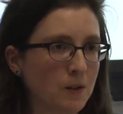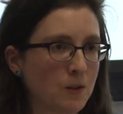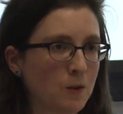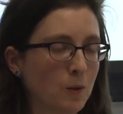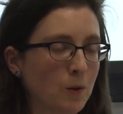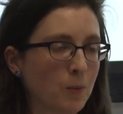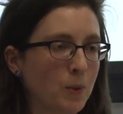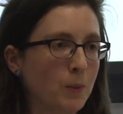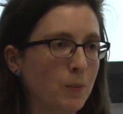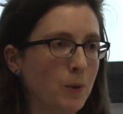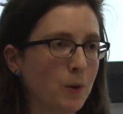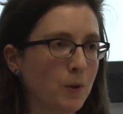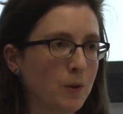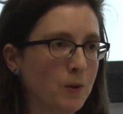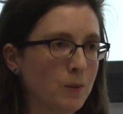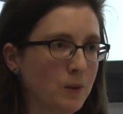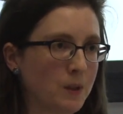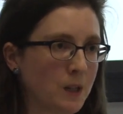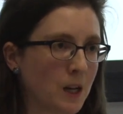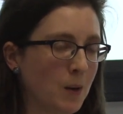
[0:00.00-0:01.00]
So are people going
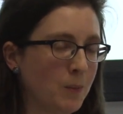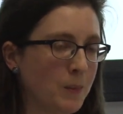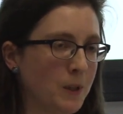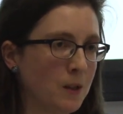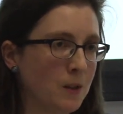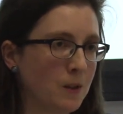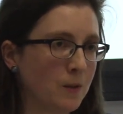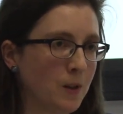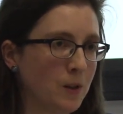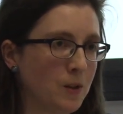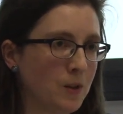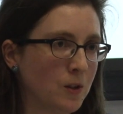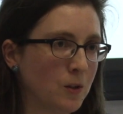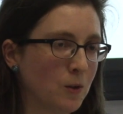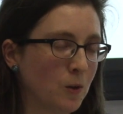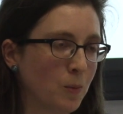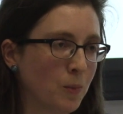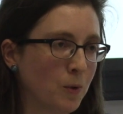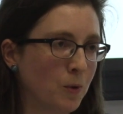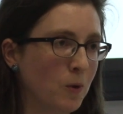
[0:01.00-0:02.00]
to adapt the intervention to
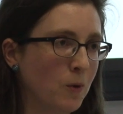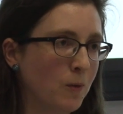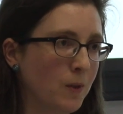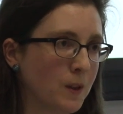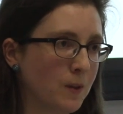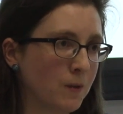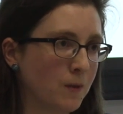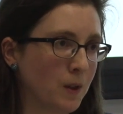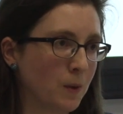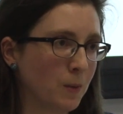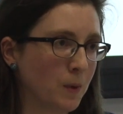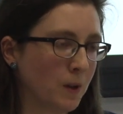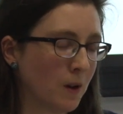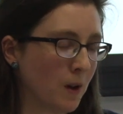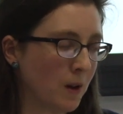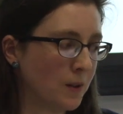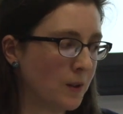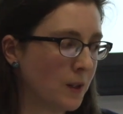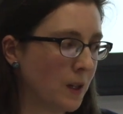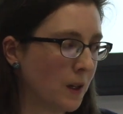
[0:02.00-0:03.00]
improve its fit with
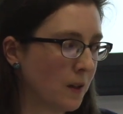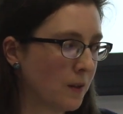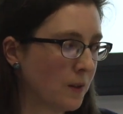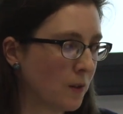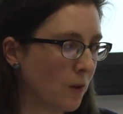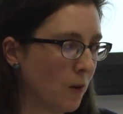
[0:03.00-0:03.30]
context?